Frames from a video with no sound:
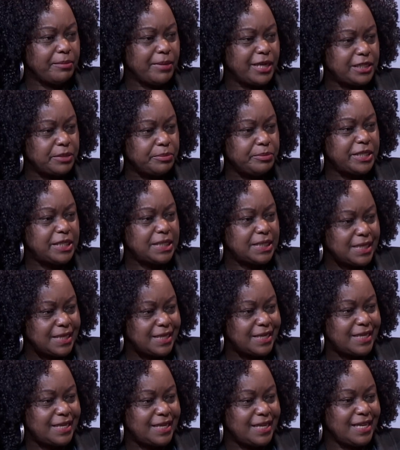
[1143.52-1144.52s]
must be
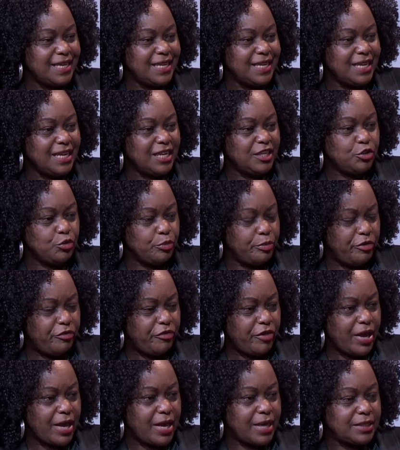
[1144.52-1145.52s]
seen to be
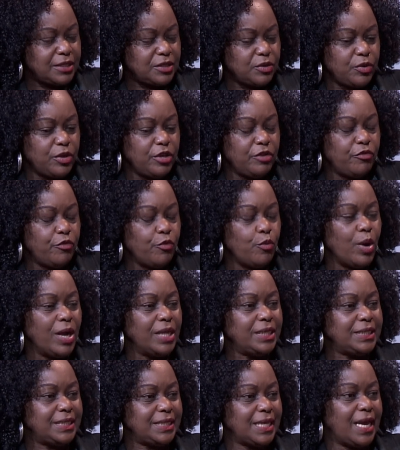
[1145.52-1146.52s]
fair. So if
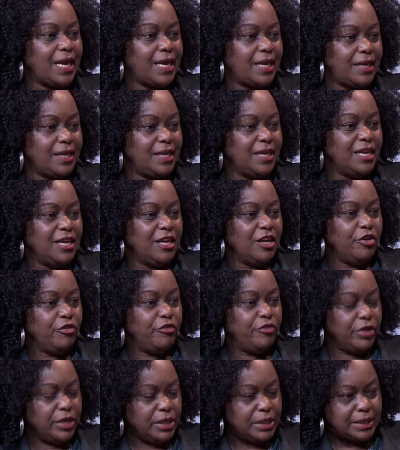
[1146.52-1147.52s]
one side
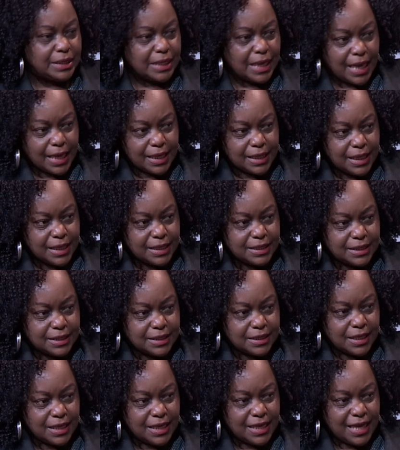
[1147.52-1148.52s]
feels like there's
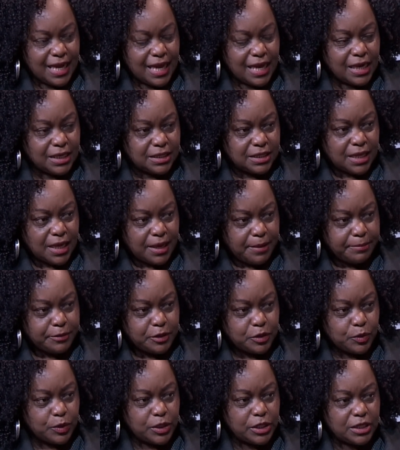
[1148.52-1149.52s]
an attempt
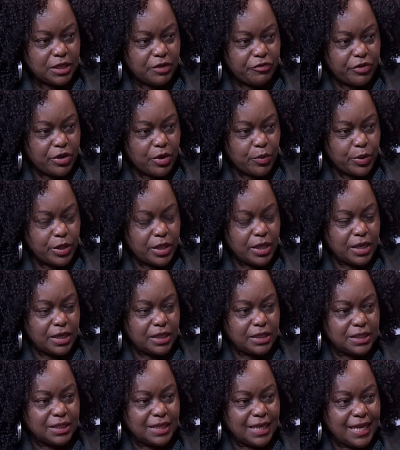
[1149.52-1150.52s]
to interfere with
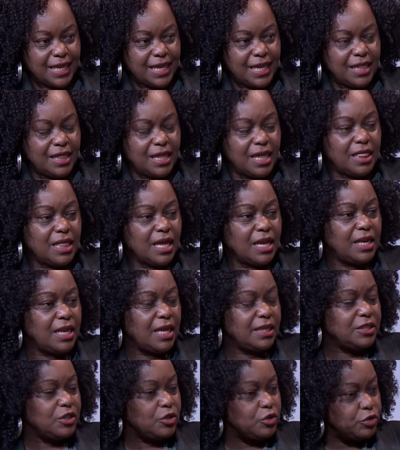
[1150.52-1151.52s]
it, then that
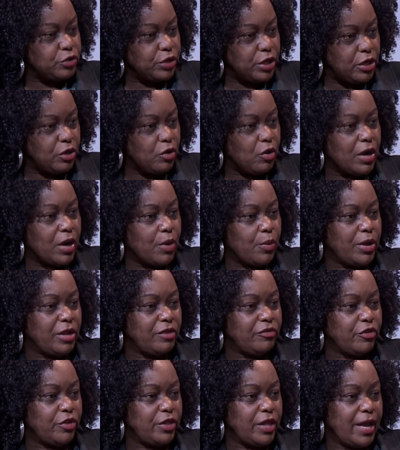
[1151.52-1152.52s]
doesn't really augur well
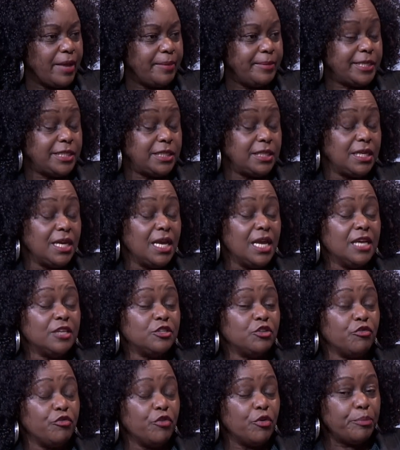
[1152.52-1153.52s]
for the IBC.
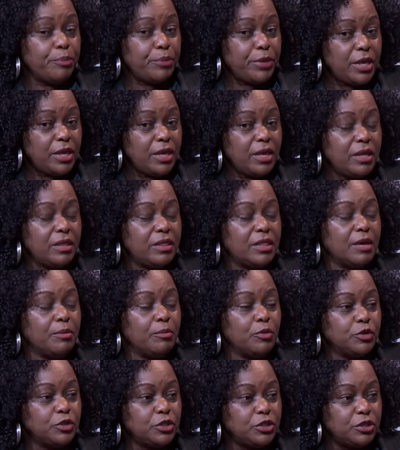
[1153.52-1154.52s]
So for me, the
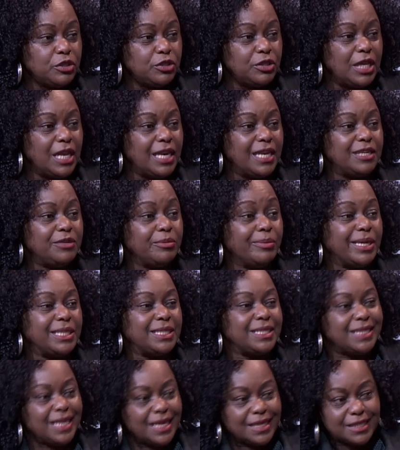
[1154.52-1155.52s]
litmus
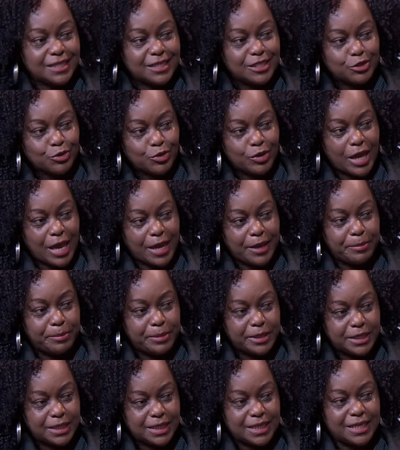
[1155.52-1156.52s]
test is on
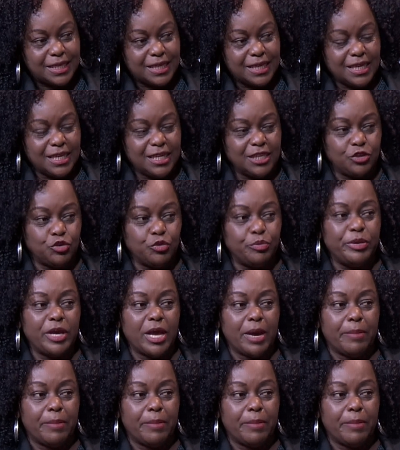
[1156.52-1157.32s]
IBC to be